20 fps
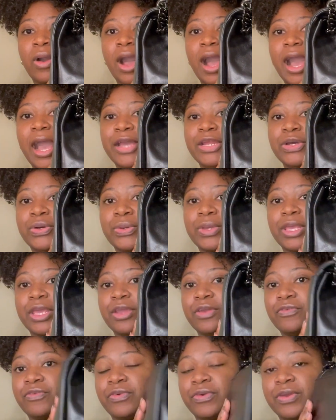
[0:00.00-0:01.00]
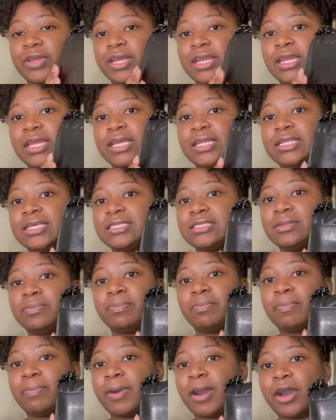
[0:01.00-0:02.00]
I don't care for it. It
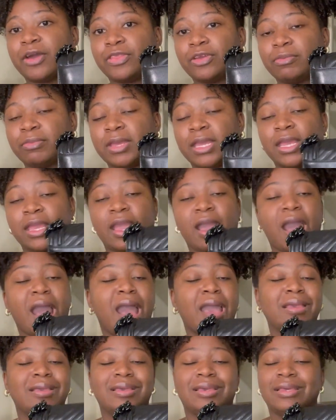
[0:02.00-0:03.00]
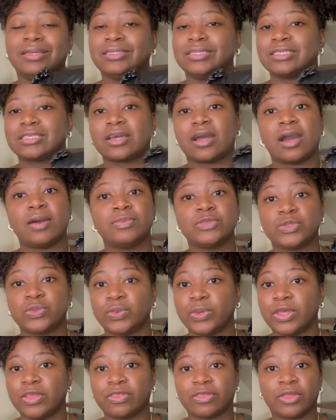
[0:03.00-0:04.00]
doesn't bother me. It just comes
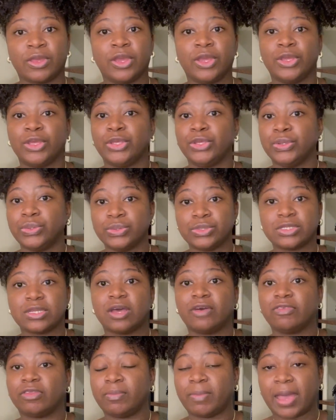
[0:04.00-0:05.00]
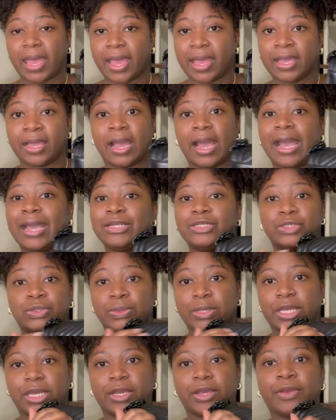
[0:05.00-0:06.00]
with use of the bag. I don't
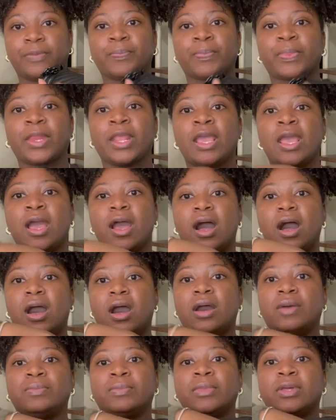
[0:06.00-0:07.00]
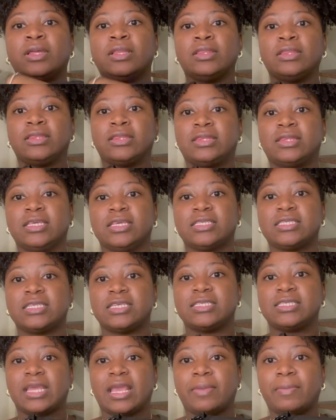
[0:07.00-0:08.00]
care. This
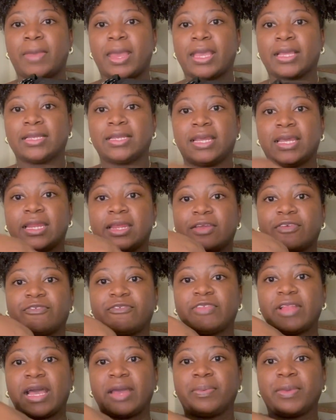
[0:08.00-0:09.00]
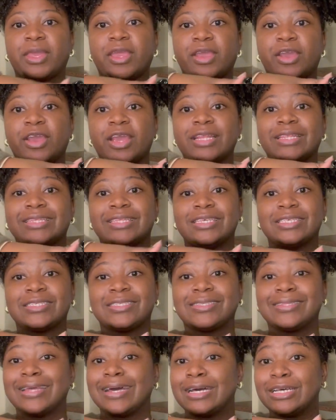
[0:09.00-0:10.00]
is a magnetic flap here. This
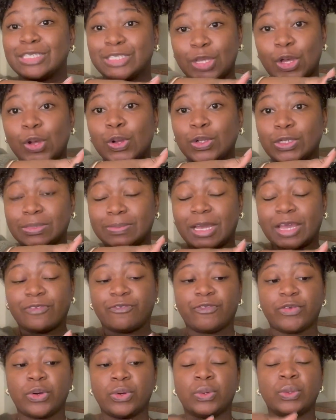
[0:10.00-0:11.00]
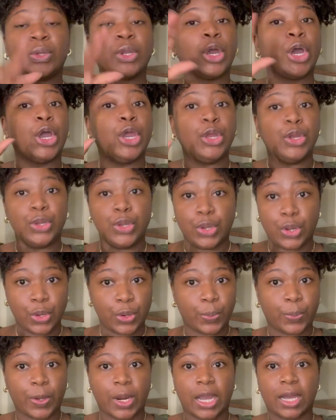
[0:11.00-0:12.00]
does hold my phone, no
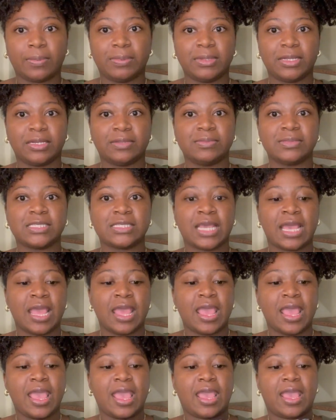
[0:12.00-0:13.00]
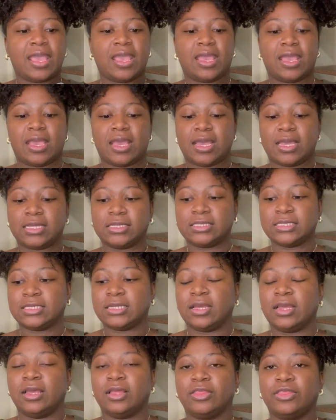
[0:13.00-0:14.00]
problems. And
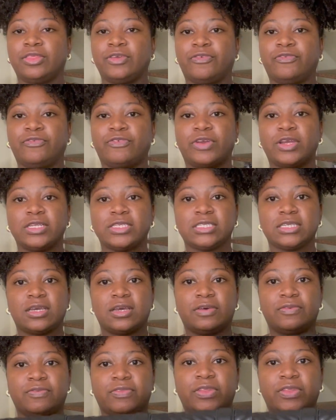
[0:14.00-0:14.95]
the front of